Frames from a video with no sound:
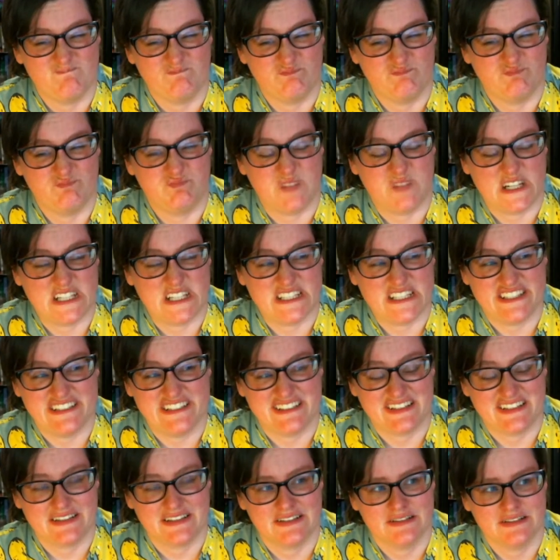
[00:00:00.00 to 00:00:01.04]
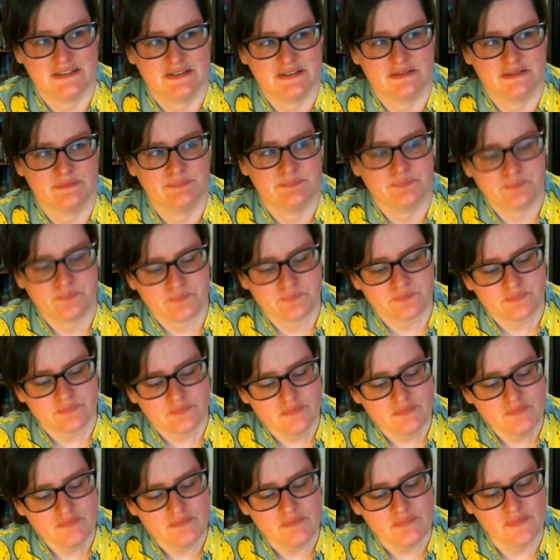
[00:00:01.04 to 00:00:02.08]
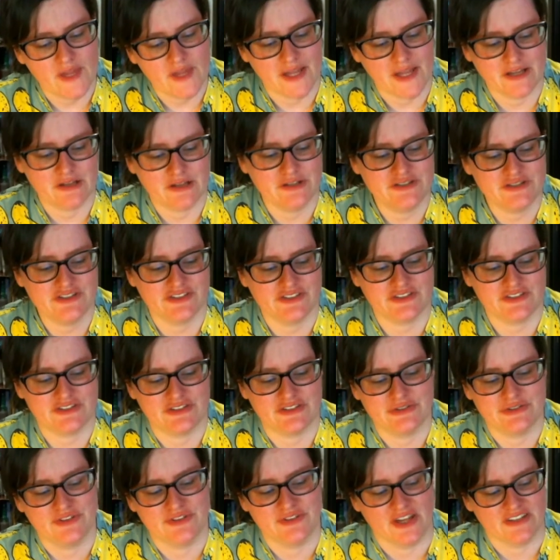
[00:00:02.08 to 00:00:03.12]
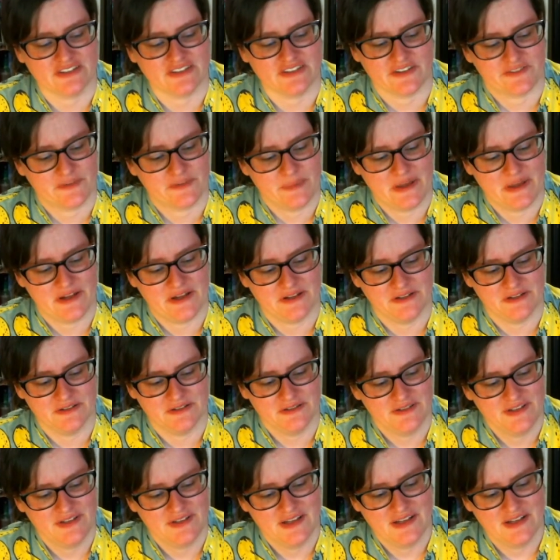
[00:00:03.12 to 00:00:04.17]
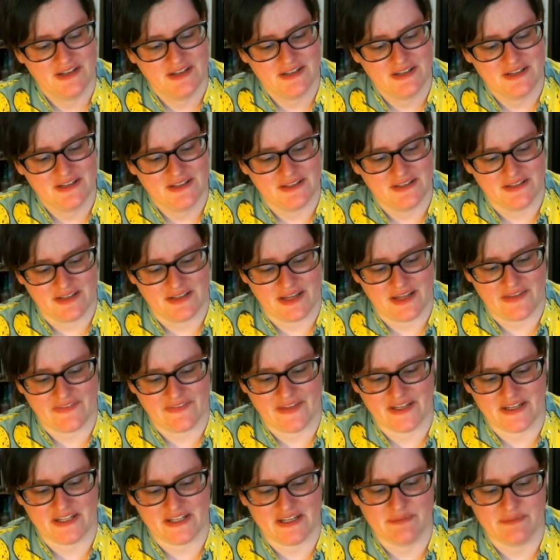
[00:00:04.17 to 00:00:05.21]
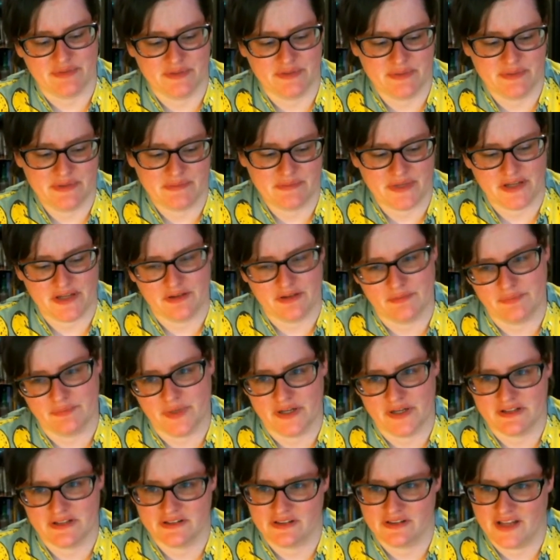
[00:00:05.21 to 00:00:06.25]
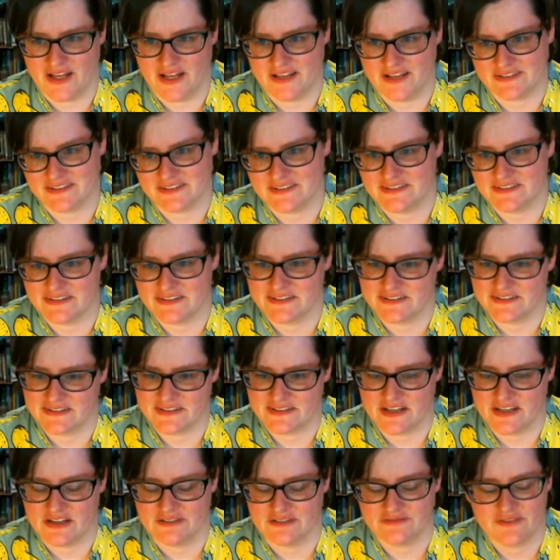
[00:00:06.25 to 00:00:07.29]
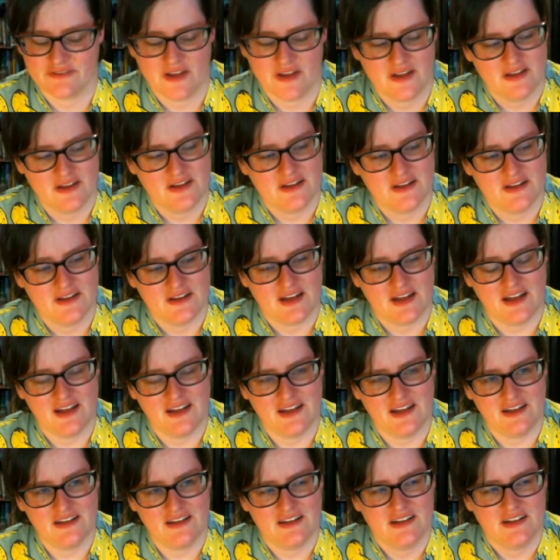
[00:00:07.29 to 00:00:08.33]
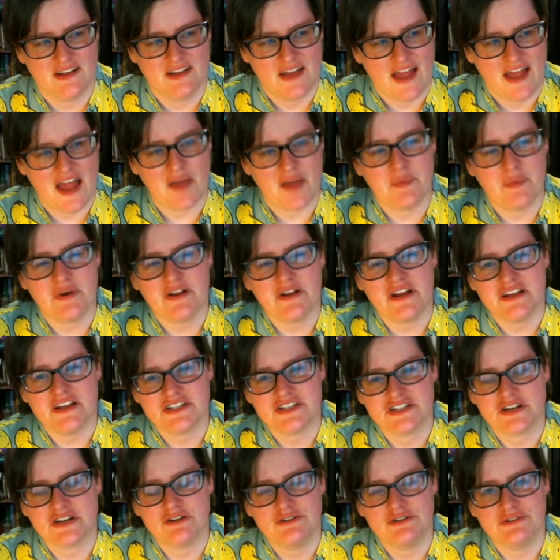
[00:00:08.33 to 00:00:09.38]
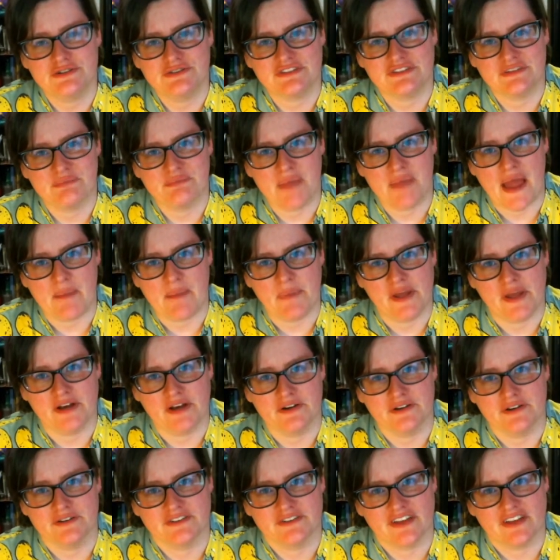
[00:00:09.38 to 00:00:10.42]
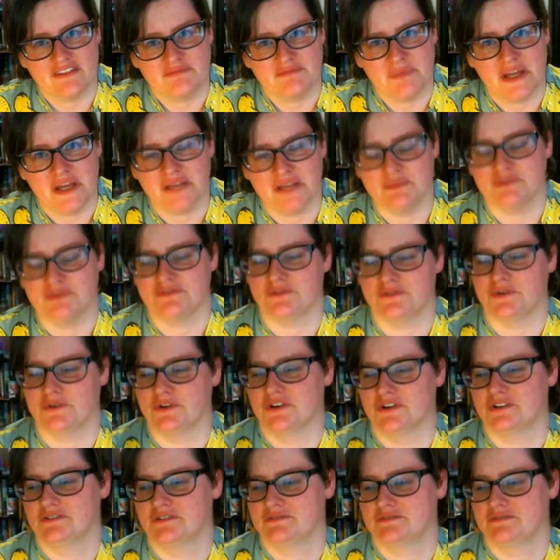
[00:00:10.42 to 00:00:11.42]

But I could just use SFML and like implement my own button classes and stuff. How about I show you some map editors I've made before?